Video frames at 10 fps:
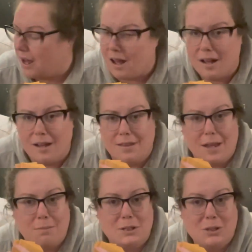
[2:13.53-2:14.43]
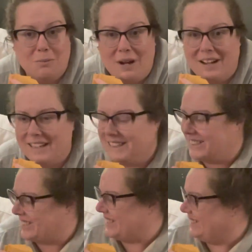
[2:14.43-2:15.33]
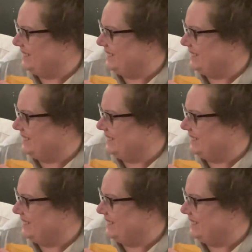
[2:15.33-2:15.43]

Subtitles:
them too much.